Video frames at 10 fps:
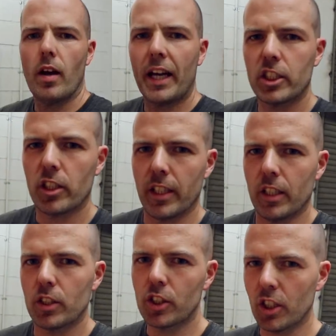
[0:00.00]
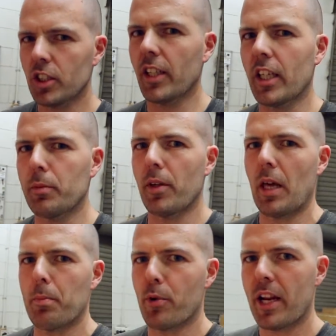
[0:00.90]
Actually, just thinking about
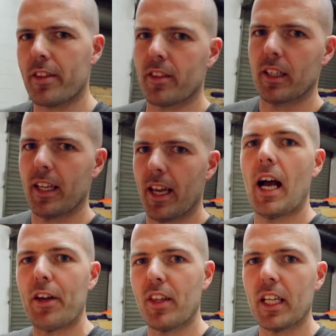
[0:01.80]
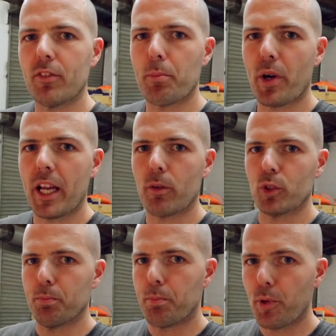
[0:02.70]
that brake thing again. I think if a brake
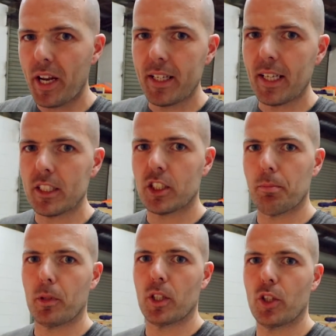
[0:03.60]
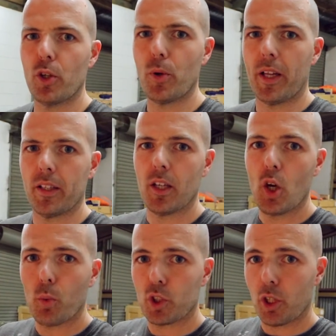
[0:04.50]
was brain dead simple to do and
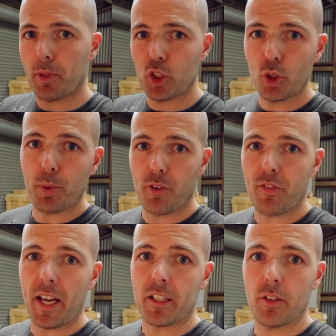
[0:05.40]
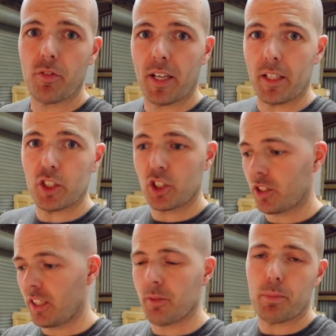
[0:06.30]
was gonna be super effective and I just
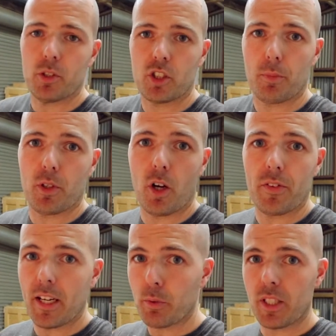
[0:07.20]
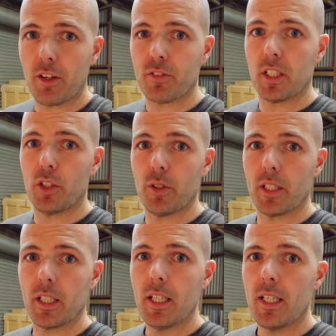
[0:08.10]
need to put something on, then I would definitely do
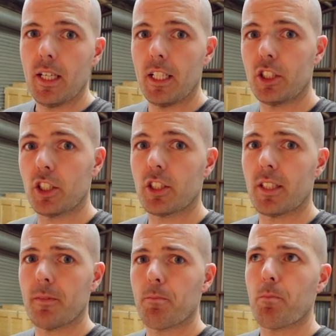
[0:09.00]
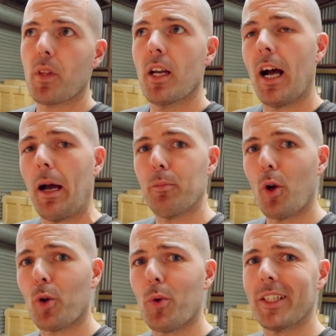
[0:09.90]
it. It's just that I'm
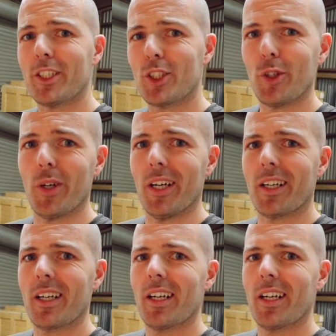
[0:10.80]
not quite sure